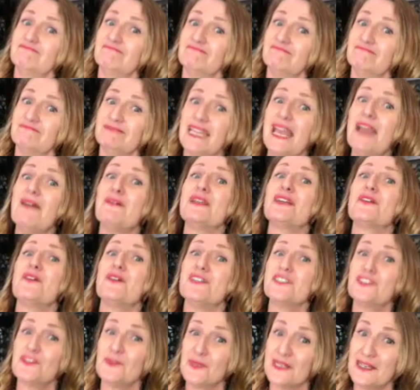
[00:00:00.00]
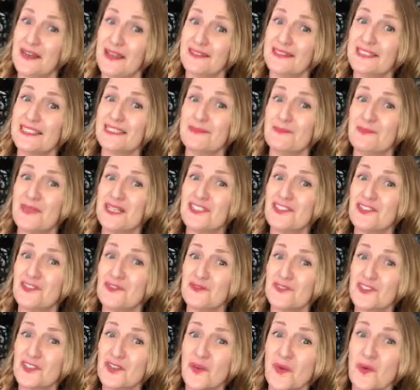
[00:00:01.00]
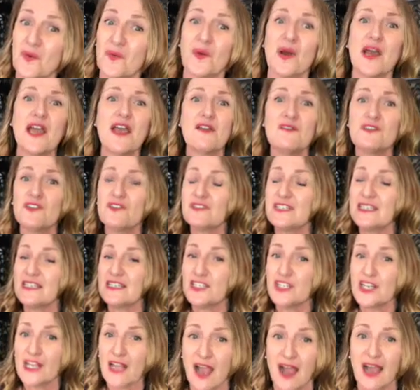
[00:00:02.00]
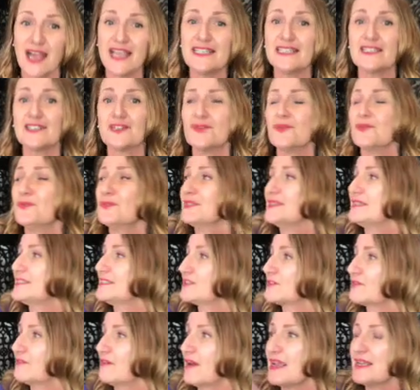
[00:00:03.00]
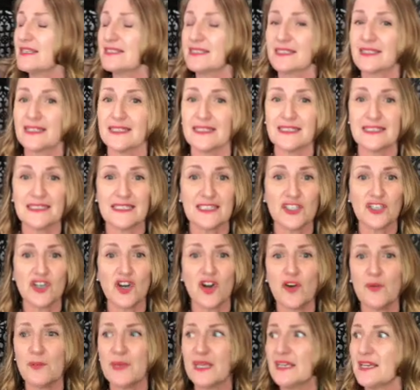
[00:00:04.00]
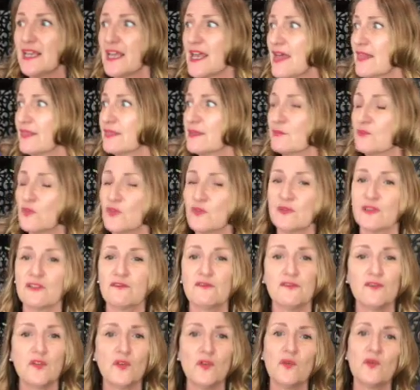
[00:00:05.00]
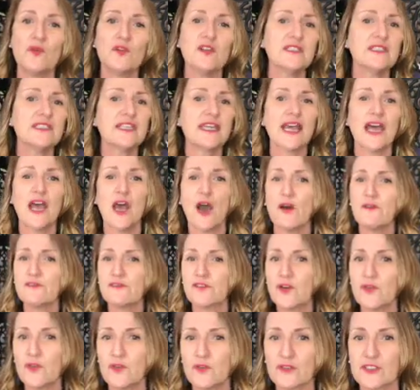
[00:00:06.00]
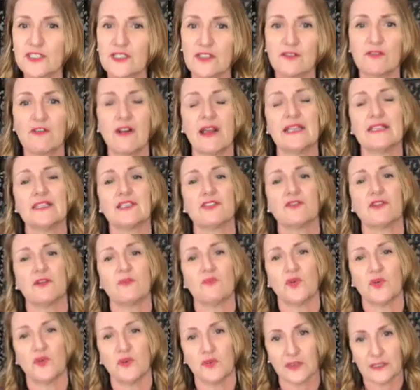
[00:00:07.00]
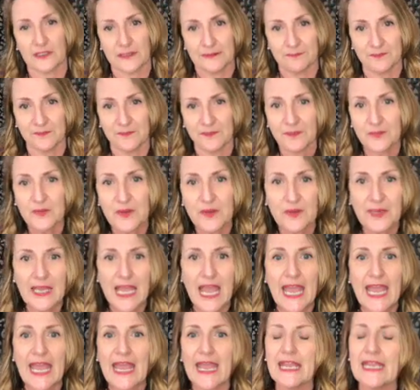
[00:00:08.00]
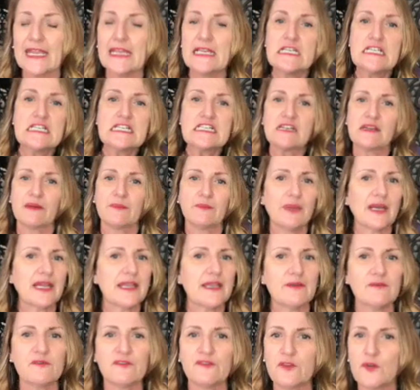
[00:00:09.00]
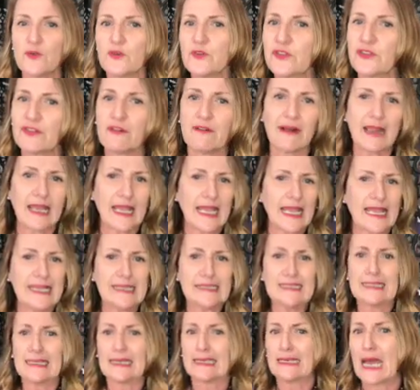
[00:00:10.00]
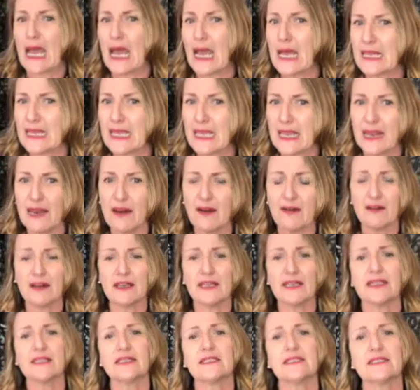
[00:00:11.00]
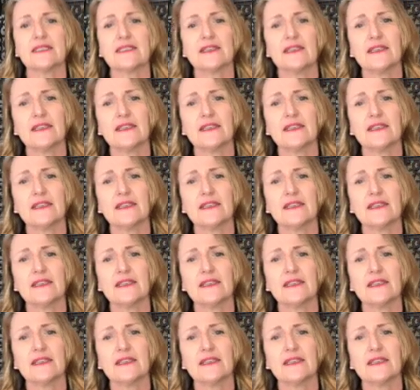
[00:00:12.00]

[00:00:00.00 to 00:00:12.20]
Now you got to do another semester of school. If you're teaching high school and these grades are going to determine the moving forward, of course the grades are important, okay? But in 4th grade and other areas,